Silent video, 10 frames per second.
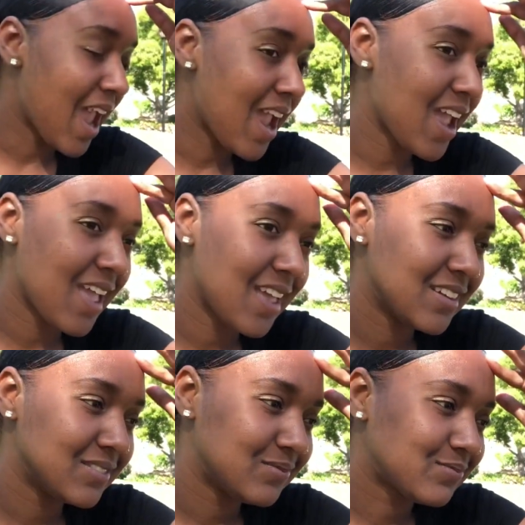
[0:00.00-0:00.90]

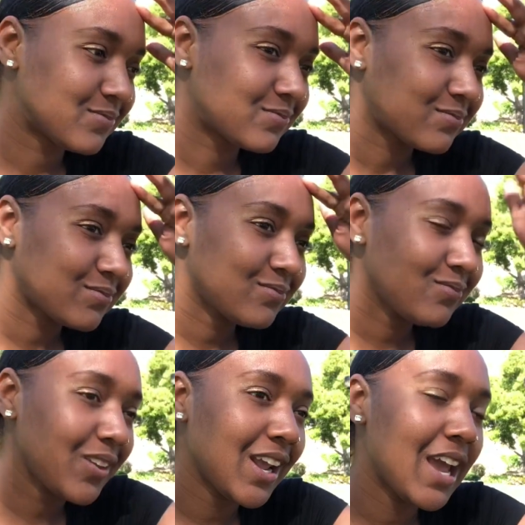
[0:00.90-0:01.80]
And
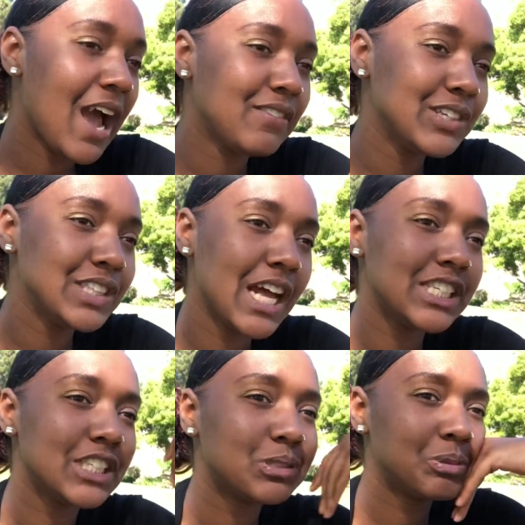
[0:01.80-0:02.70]
after
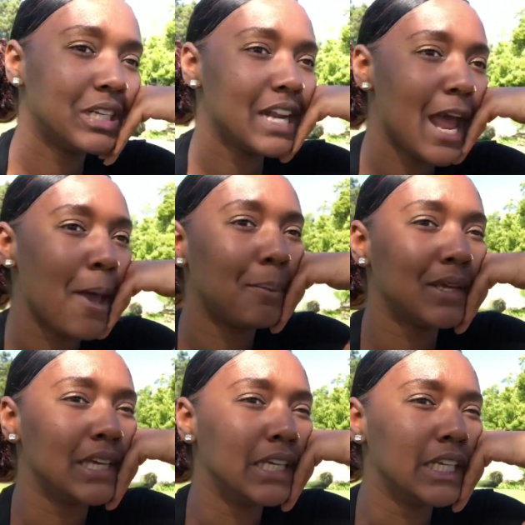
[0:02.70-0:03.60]
that, just when it
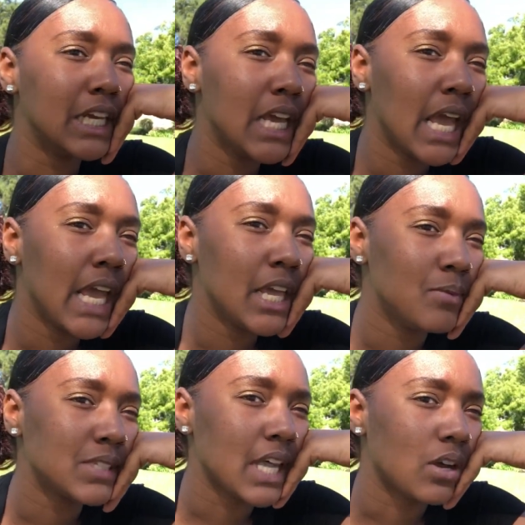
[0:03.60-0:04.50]
happened, he
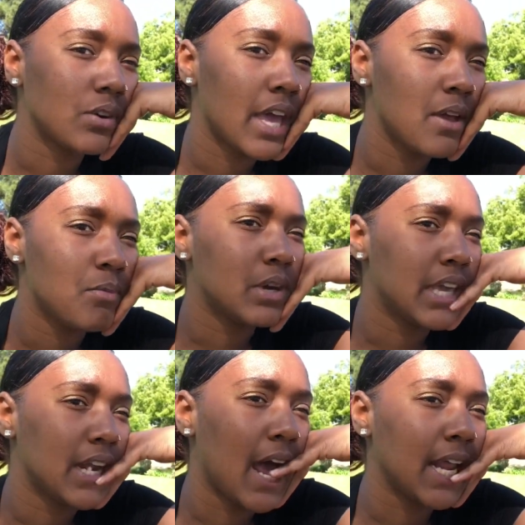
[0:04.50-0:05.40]
was like, okay, well,
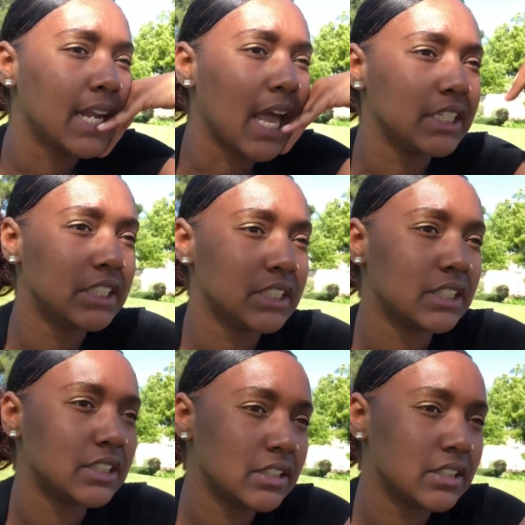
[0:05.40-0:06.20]
can I like just